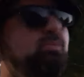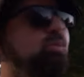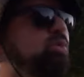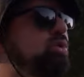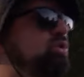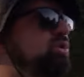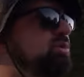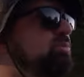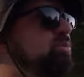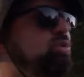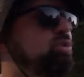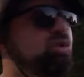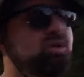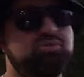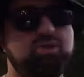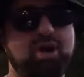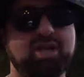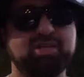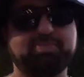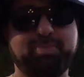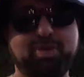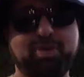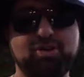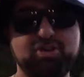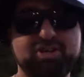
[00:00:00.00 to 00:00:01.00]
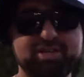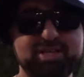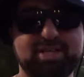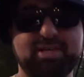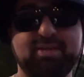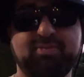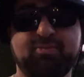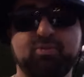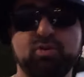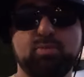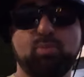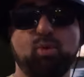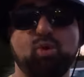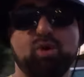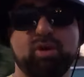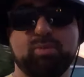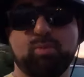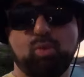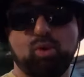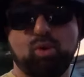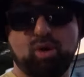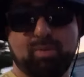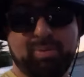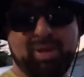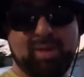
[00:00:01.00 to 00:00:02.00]
more and more prosperity for more and
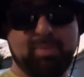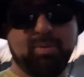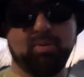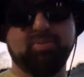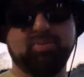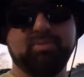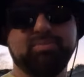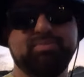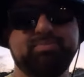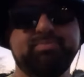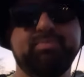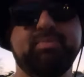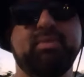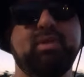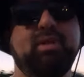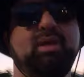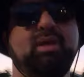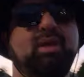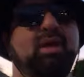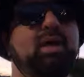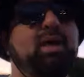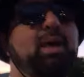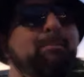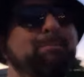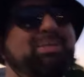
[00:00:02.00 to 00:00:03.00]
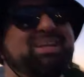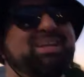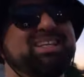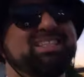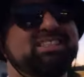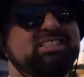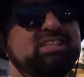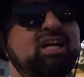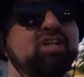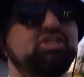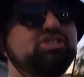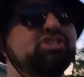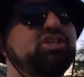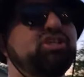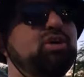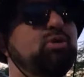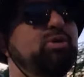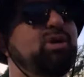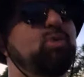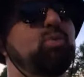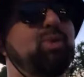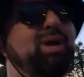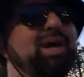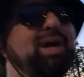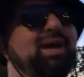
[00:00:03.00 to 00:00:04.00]
more people. But it's done so in
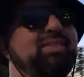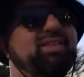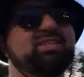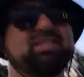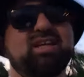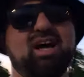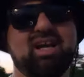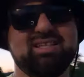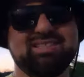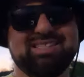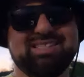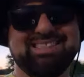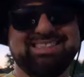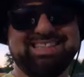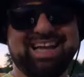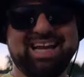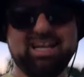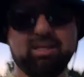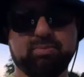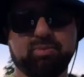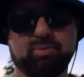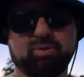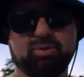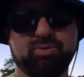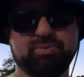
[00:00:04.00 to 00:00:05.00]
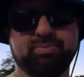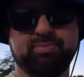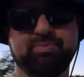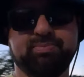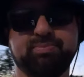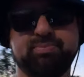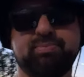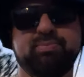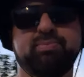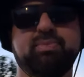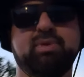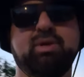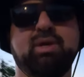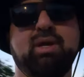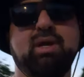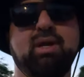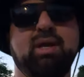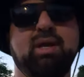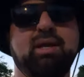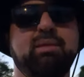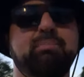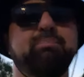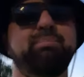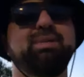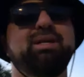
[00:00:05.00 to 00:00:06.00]
a way that's unsustainable.
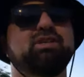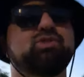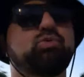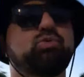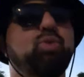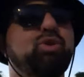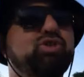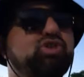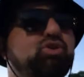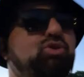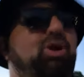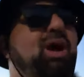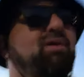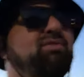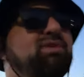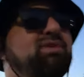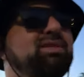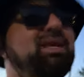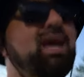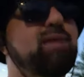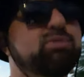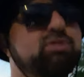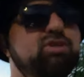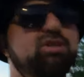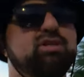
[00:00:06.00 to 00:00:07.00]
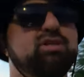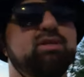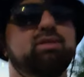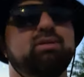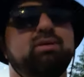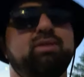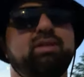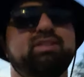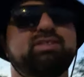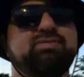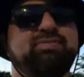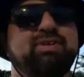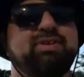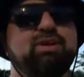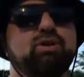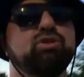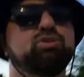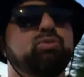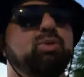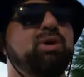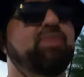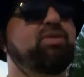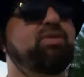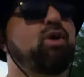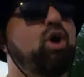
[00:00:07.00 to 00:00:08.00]
Because once you have a neighborhood that's filled
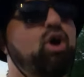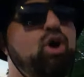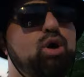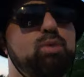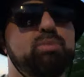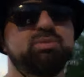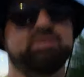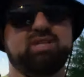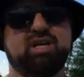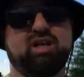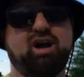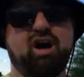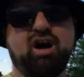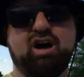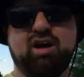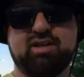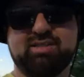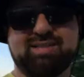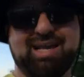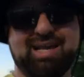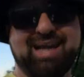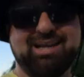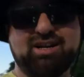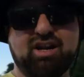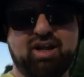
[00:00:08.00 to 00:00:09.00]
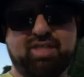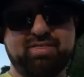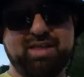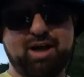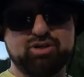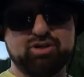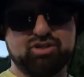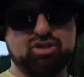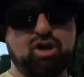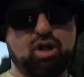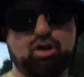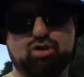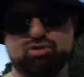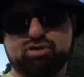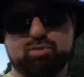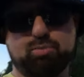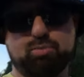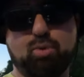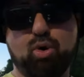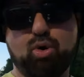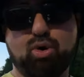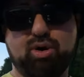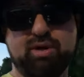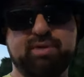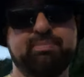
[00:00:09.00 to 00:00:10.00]
with homes that cost $800,000 or
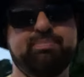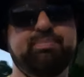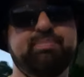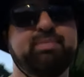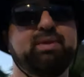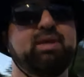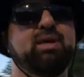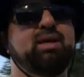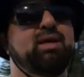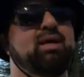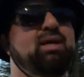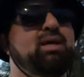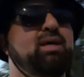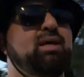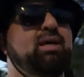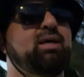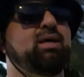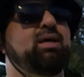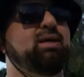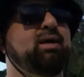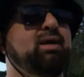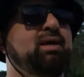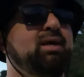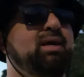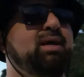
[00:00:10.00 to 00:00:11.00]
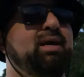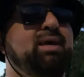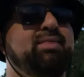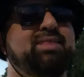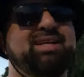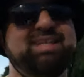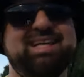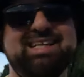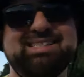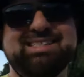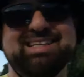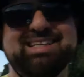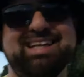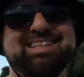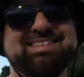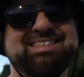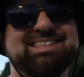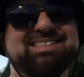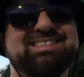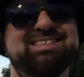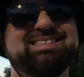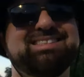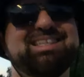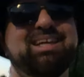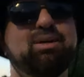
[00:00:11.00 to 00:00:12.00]
more, that is
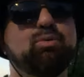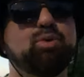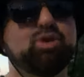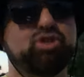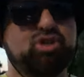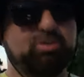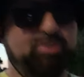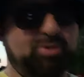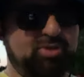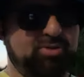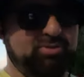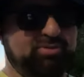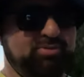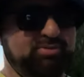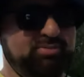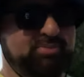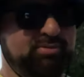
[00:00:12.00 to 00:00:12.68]
indistinguishable,